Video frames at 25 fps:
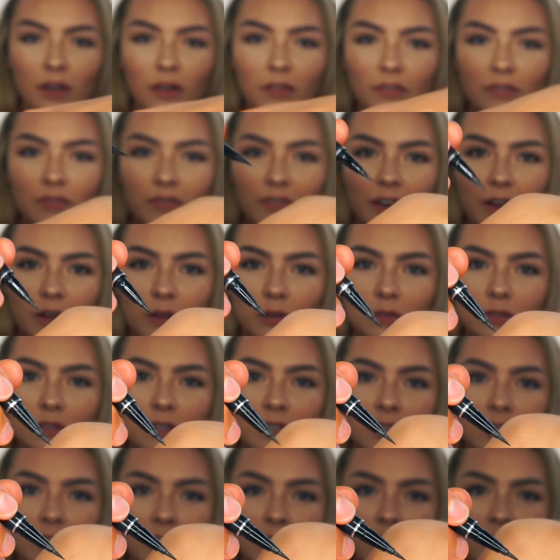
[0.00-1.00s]
not
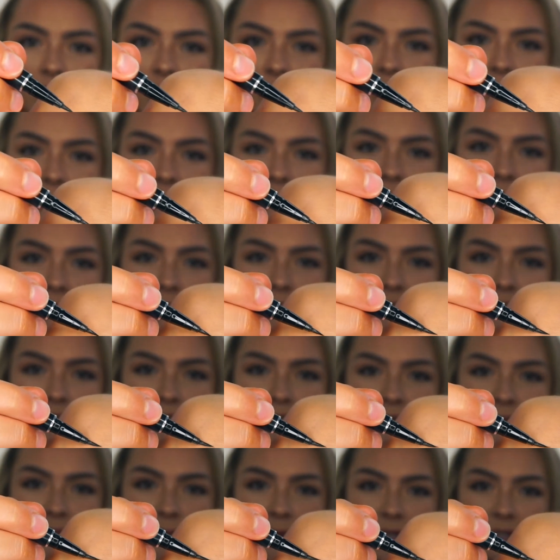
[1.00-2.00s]
felt, and it
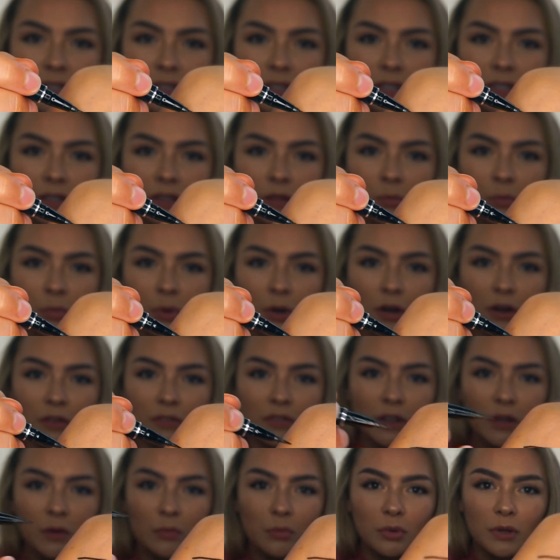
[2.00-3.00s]
just makes like the
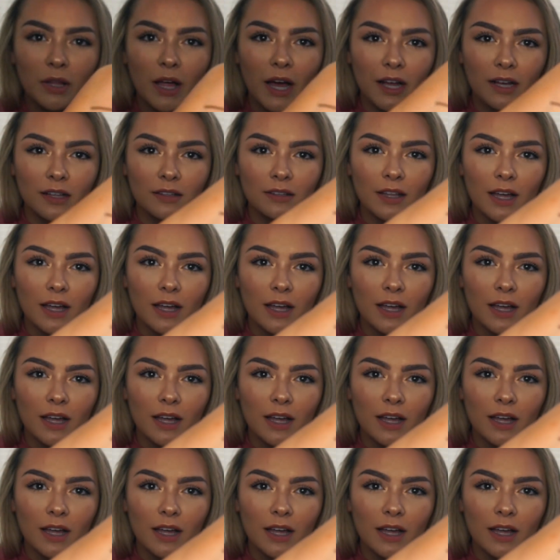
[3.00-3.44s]
perfect black